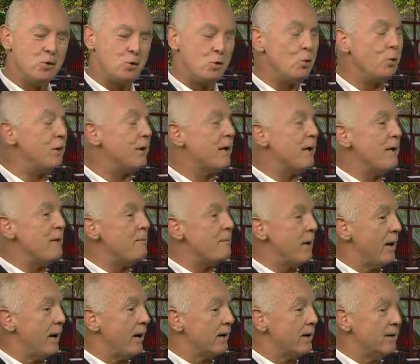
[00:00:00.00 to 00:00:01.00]
Jeweler came
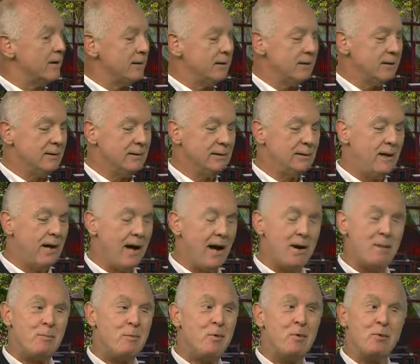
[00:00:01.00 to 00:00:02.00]
back,
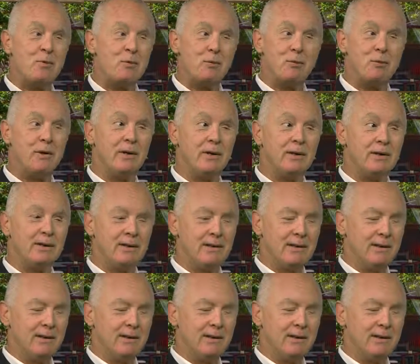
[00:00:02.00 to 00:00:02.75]
had a beautiful ring.